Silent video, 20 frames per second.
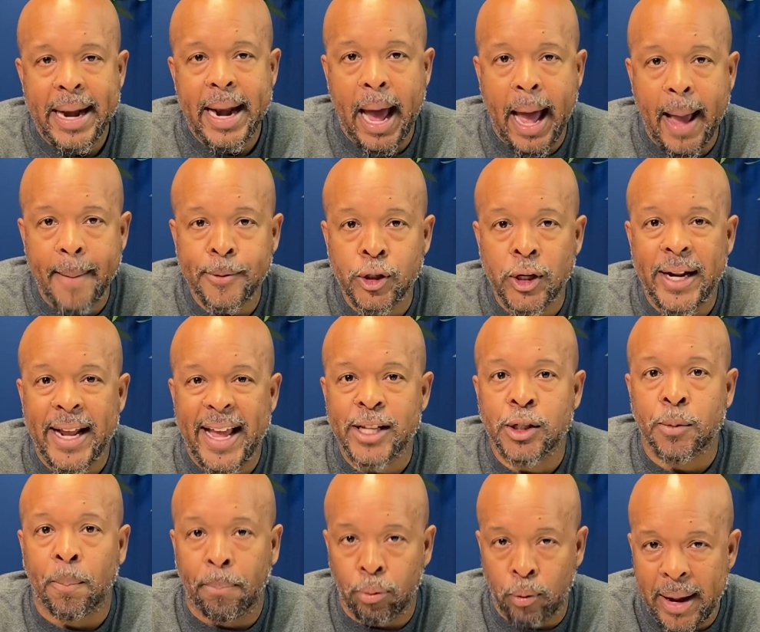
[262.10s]
option is
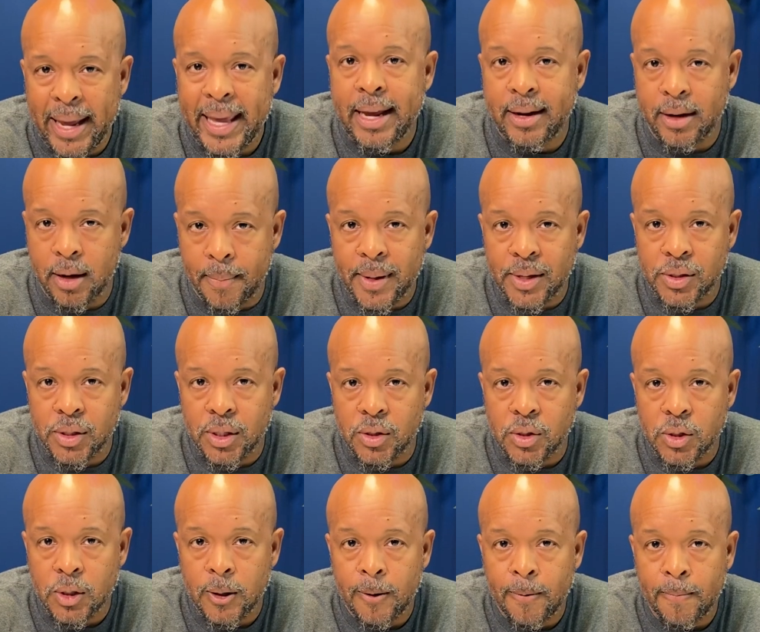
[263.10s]
breaking the
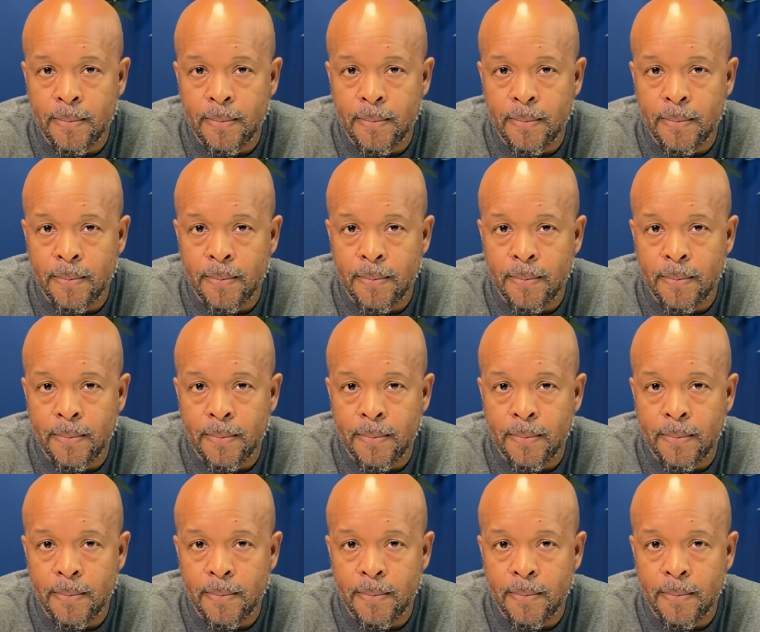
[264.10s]
business.